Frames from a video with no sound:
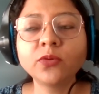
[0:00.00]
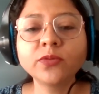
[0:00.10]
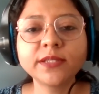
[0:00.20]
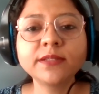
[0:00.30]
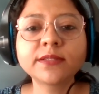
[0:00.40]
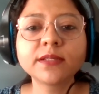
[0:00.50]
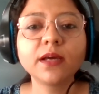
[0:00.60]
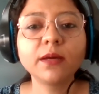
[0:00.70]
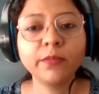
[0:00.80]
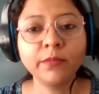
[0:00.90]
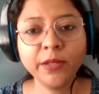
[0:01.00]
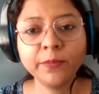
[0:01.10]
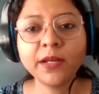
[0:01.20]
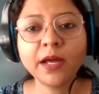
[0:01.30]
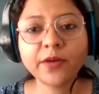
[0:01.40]
since
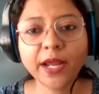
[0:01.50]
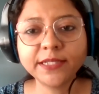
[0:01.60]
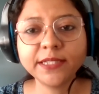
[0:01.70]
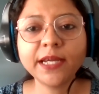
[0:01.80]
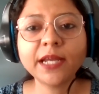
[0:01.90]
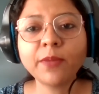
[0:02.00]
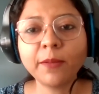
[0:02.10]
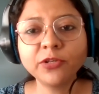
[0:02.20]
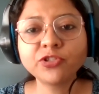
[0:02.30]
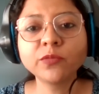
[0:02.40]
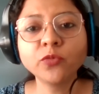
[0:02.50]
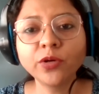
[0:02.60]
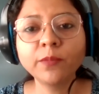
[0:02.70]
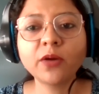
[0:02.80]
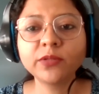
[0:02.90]
people are writing and publishing
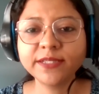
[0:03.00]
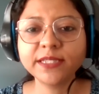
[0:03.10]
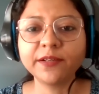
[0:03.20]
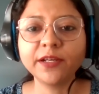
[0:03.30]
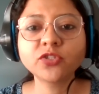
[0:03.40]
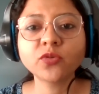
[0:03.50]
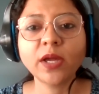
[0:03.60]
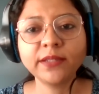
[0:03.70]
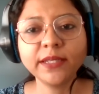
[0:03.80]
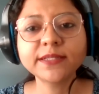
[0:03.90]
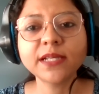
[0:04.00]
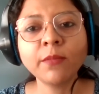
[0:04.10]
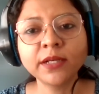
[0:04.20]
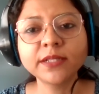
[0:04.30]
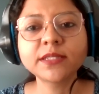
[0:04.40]
more about this area, so I think
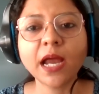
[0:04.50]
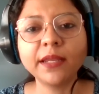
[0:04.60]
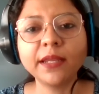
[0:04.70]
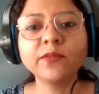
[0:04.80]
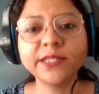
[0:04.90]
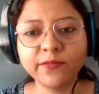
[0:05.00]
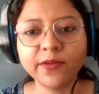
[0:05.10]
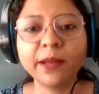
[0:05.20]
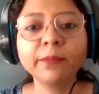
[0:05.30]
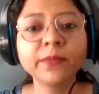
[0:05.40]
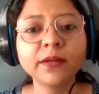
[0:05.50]
some understanding will develop